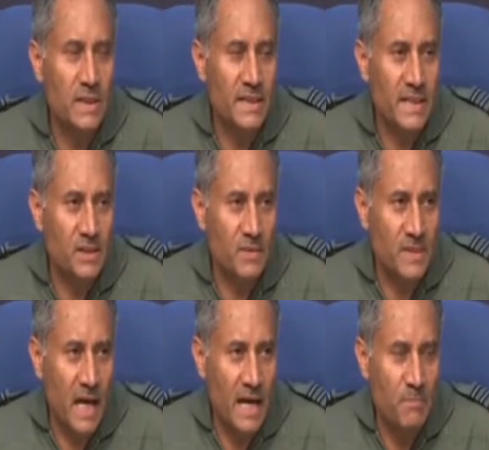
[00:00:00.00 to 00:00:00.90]
the test
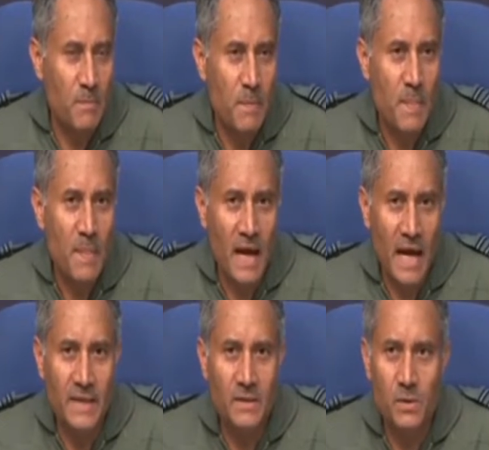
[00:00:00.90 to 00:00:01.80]
of time
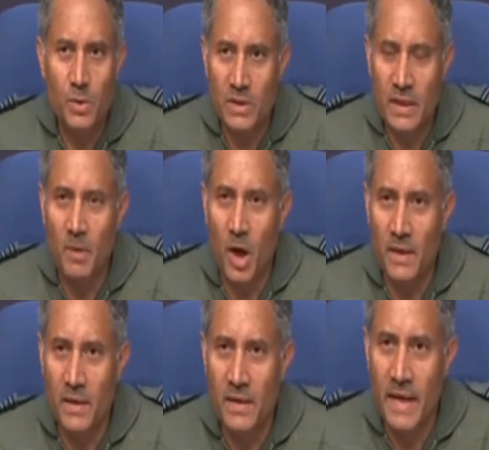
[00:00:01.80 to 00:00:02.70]
and took them
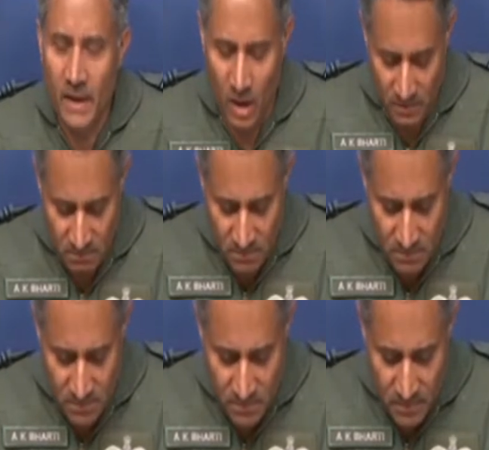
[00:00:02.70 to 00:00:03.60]
on head-on.
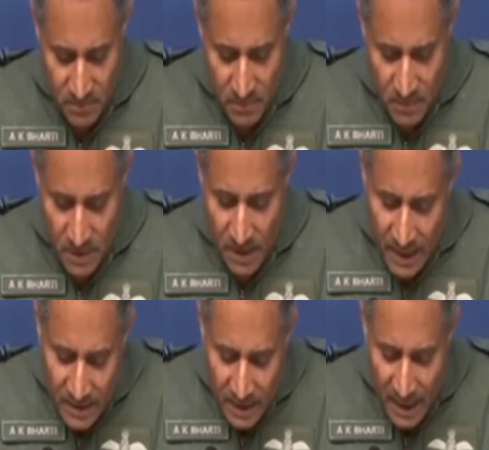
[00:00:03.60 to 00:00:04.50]

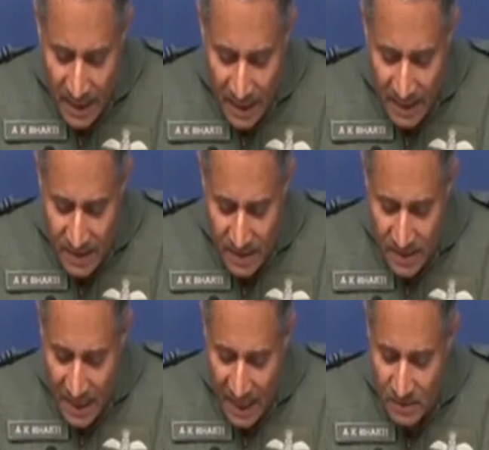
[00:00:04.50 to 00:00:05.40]
Another highlight
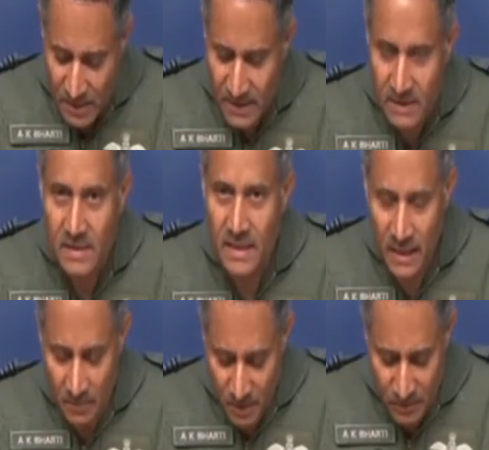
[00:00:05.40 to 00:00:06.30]
has been the
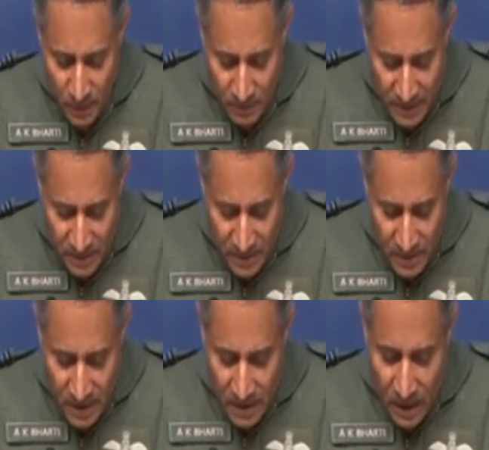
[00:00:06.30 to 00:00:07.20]
stellar performance
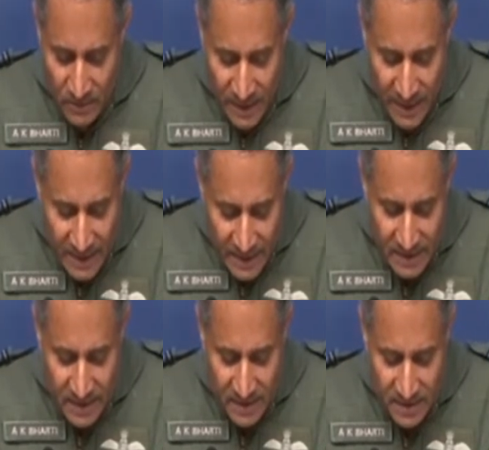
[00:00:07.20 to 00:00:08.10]
of the
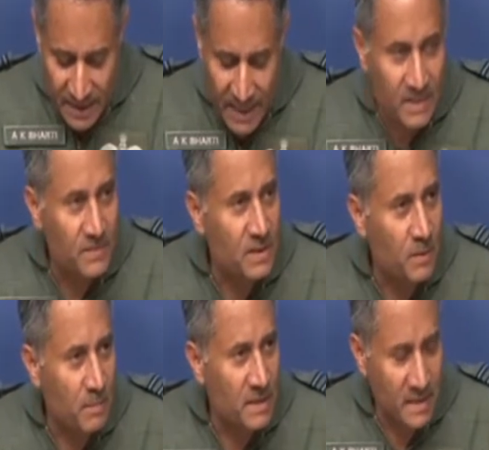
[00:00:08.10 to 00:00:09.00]
indigenous air defense
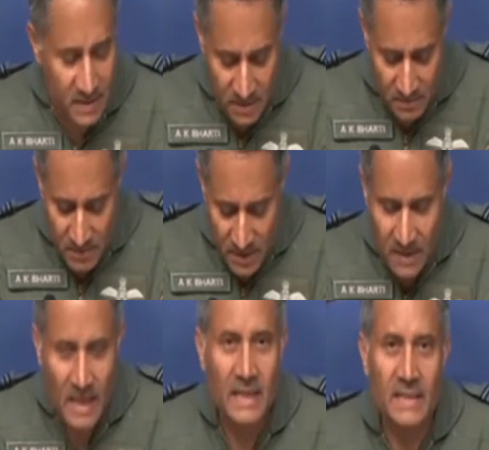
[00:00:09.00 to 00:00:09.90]
weapon
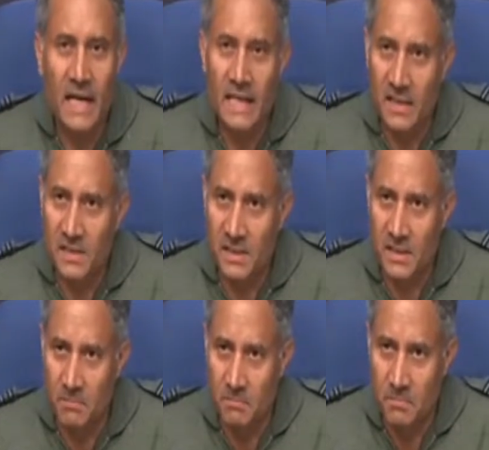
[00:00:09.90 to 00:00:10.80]
system like the Akash
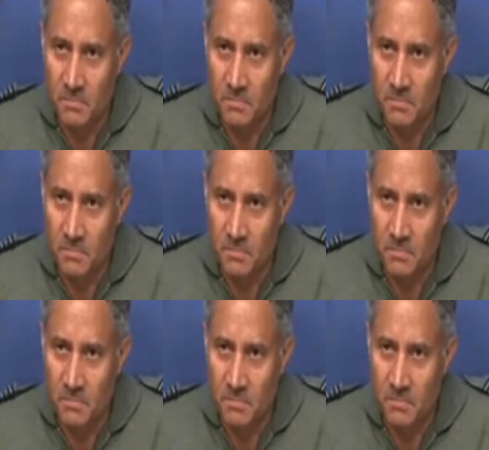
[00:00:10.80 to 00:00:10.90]
system.